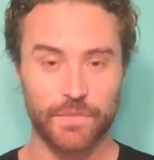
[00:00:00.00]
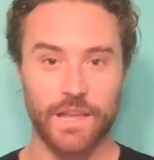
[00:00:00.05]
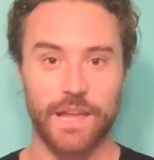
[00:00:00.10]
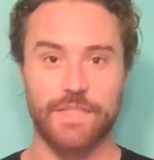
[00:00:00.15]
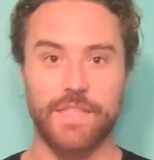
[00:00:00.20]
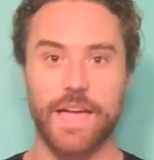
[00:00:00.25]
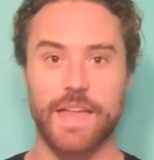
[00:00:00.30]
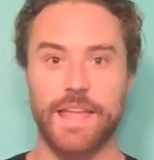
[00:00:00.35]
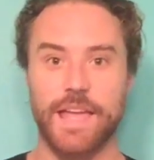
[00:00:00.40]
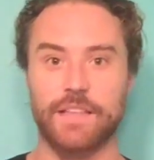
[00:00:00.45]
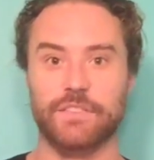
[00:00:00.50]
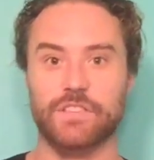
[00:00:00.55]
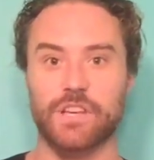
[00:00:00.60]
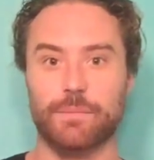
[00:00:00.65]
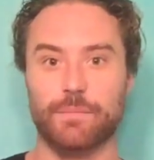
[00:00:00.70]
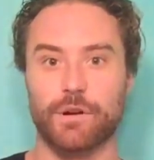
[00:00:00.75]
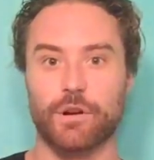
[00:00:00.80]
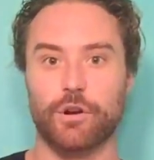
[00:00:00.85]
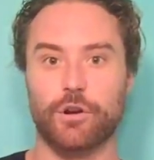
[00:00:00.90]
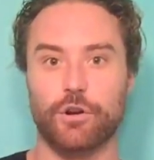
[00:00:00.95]
and that ends
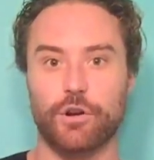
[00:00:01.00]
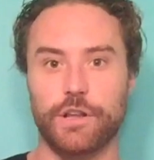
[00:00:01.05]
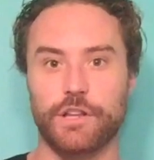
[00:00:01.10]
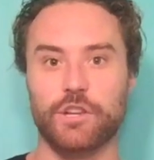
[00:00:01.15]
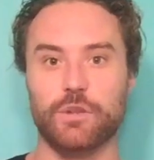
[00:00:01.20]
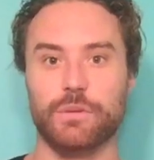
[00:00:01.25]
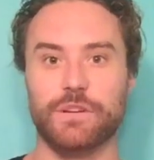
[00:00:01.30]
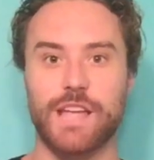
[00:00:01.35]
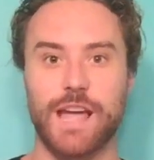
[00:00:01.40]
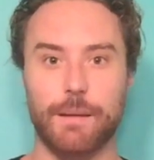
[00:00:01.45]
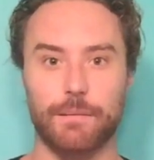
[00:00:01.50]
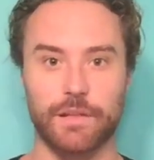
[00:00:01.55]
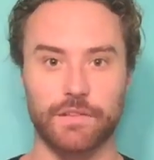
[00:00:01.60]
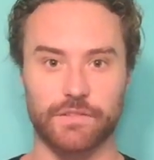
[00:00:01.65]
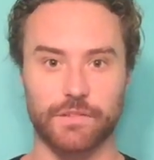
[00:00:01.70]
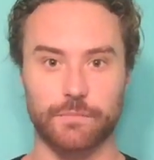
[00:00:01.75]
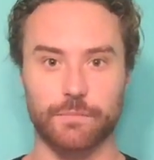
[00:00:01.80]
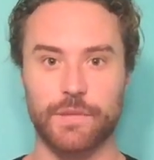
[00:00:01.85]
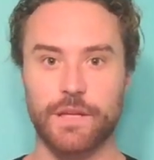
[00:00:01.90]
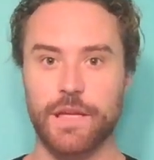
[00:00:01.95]
up hurting your
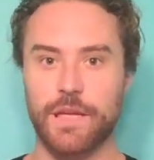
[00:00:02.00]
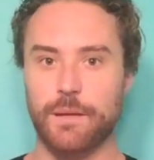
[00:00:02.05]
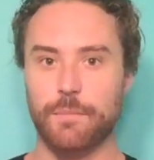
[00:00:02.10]
metabolism